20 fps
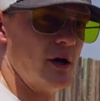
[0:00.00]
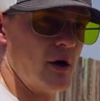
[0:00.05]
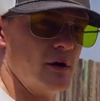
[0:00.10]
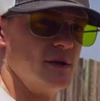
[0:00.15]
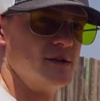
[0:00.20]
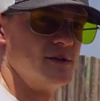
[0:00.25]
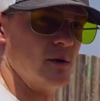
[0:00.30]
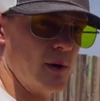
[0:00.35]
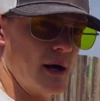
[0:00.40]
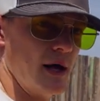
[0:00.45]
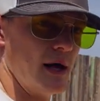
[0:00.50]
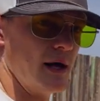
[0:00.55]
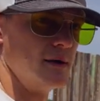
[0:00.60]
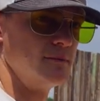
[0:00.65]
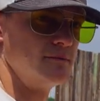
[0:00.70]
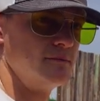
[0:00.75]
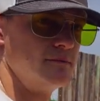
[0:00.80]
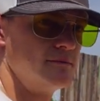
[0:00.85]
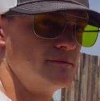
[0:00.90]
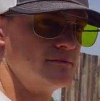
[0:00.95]
yards away.
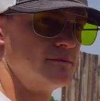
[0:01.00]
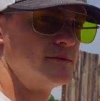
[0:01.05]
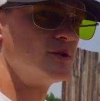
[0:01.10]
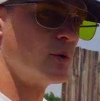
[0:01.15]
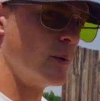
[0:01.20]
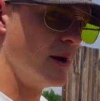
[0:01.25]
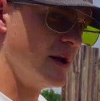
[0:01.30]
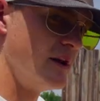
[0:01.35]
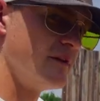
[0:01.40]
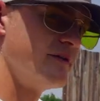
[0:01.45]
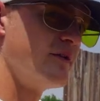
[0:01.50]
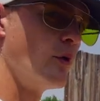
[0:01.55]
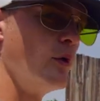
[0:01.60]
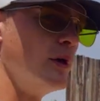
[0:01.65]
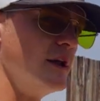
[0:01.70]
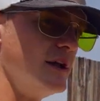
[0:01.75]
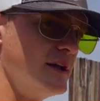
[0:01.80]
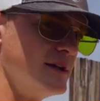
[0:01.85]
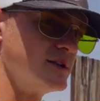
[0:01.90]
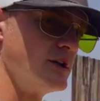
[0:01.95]
20 to
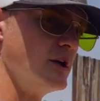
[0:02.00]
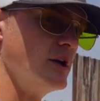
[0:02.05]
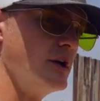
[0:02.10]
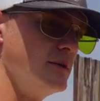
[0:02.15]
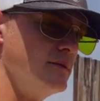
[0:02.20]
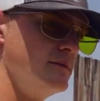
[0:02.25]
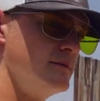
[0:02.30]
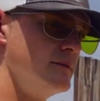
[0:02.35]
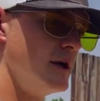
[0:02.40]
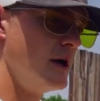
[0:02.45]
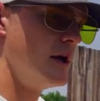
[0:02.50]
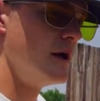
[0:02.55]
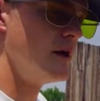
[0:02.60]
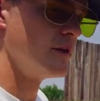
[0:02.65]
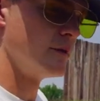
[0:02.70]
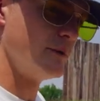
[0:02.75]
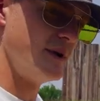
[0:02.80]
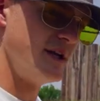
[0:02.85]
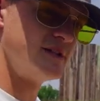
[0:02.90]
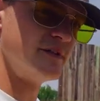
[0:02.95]
40 is good.
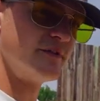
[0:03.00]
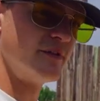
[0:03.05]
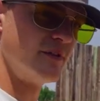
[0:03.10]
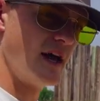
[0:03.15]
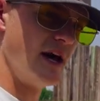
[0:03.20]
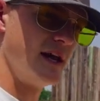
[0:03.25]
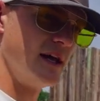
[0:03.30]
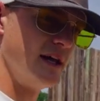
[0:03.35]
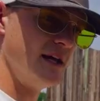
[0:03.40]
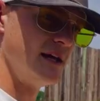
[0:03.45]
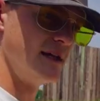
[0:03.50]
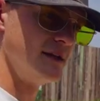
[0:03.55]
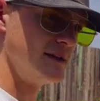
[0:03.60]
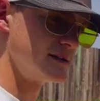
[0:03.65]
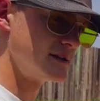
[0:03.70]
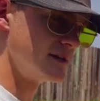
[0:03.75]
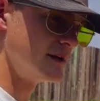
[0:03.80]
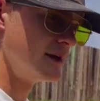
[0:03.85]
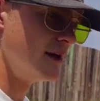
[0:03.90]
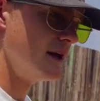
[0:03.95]
The reason for that
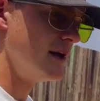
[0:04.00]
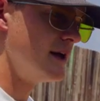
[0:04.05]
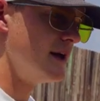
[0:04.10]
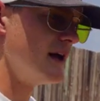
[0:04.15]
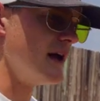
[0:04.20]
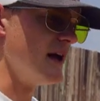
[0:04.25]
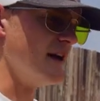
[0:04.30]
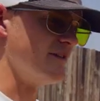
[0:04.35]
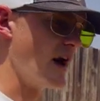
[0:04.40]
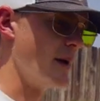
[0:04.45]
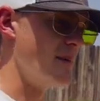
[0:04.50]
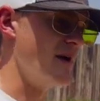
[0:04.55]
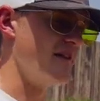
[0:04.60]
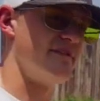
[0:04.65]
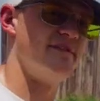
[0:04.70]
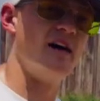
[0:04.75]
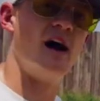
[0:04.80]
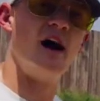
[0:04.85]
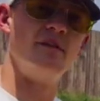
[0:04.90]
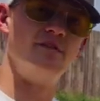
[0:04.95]
is, if I'm at
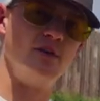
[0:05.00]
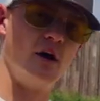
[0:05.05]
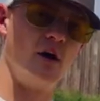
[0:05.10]
5